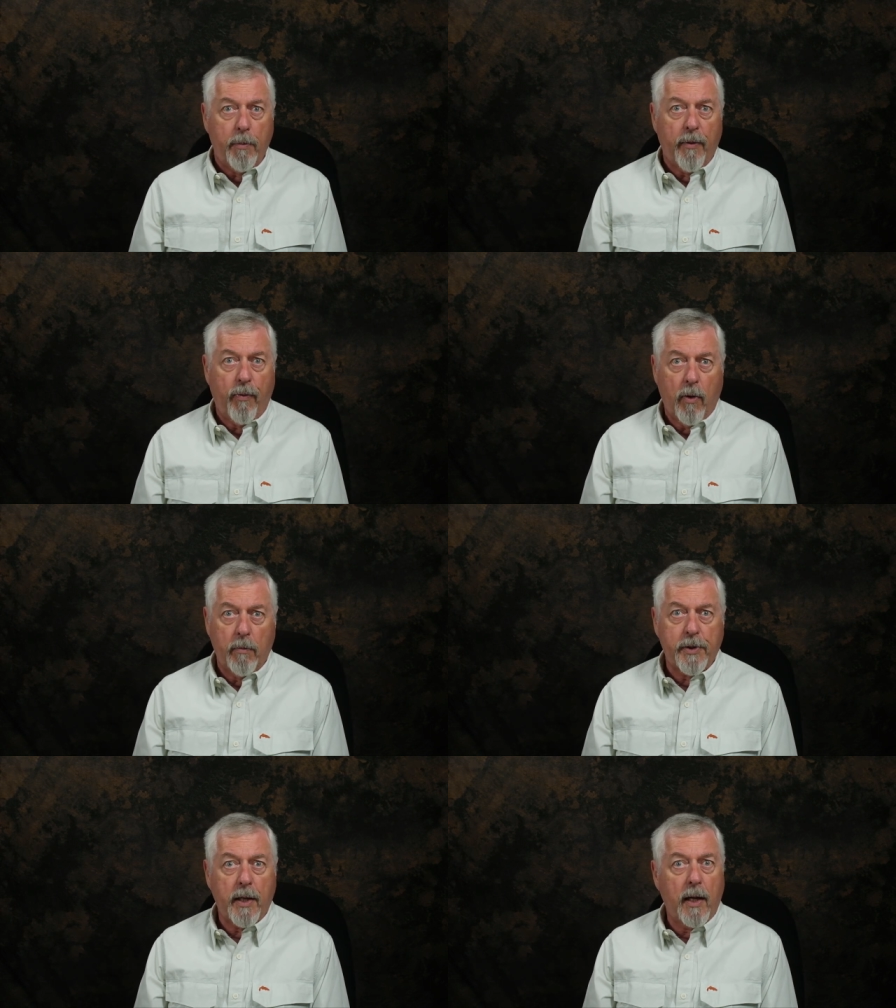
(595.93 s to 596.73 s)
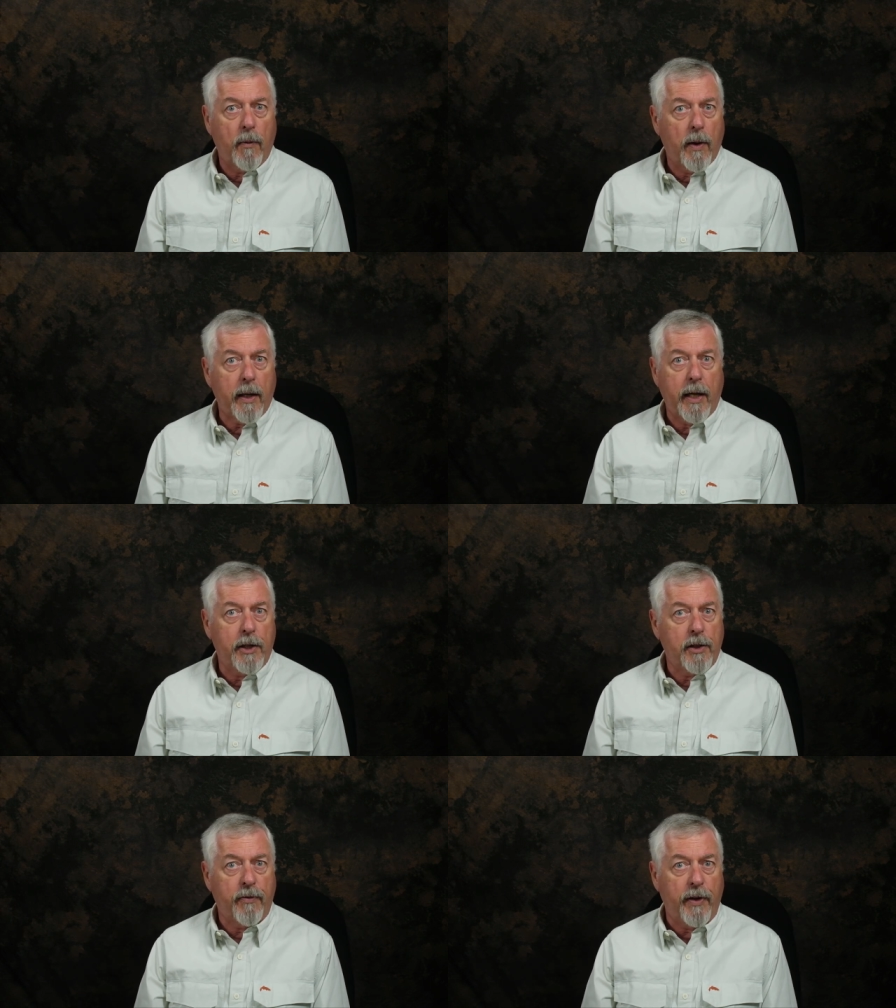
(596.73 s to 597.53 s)
performs and how well it
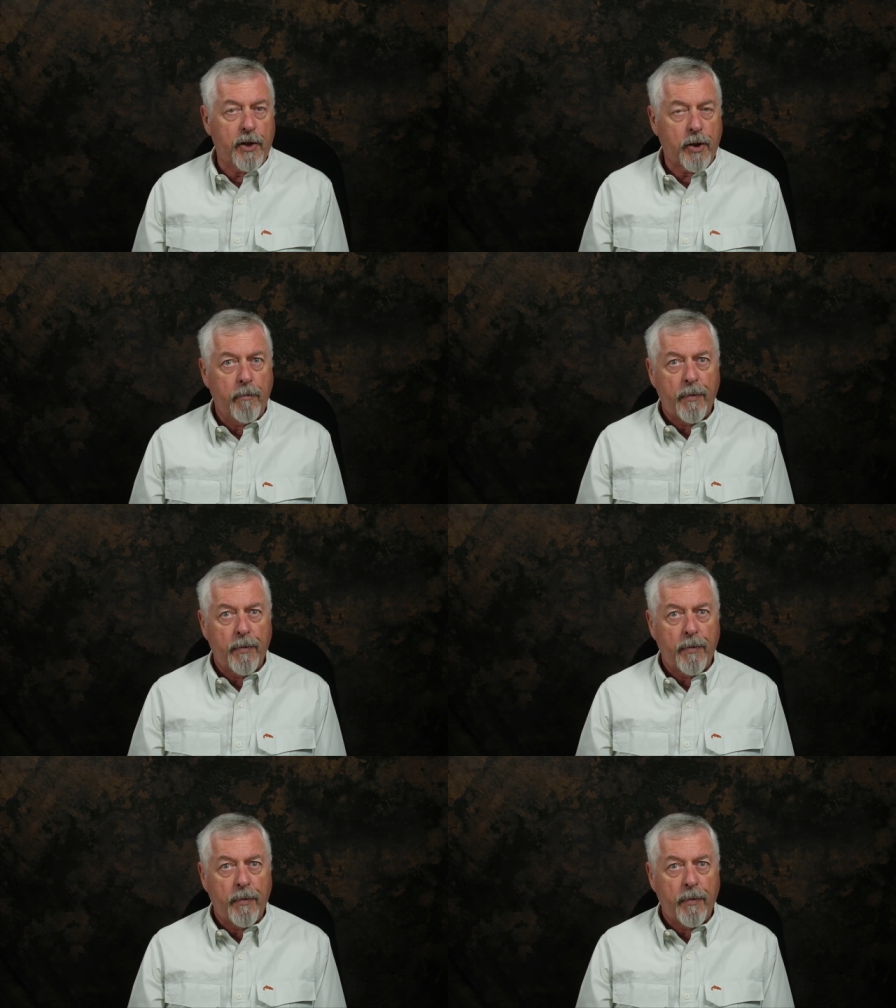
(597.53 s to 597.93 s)
catches fish.